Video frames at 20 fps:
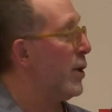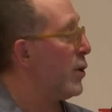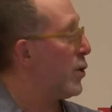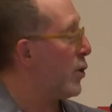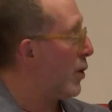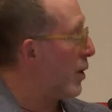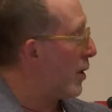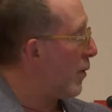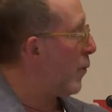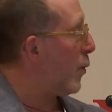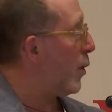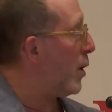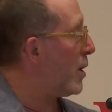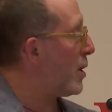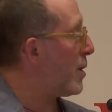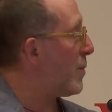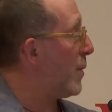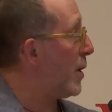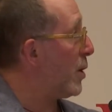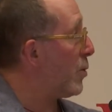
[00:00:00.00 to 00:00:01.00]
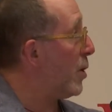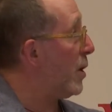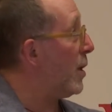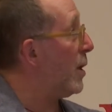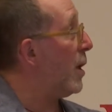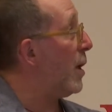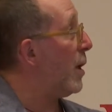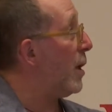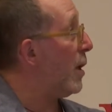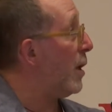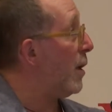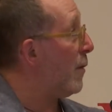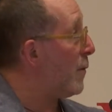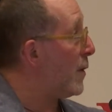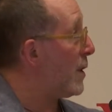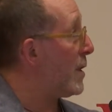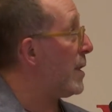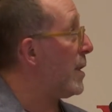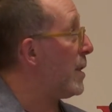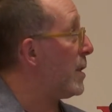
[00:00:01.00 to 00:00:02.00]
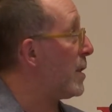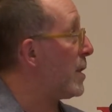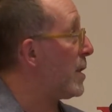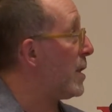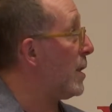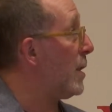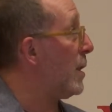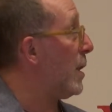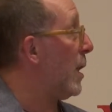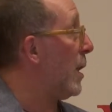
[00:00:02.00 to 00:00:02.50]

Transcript: the difference between efficiency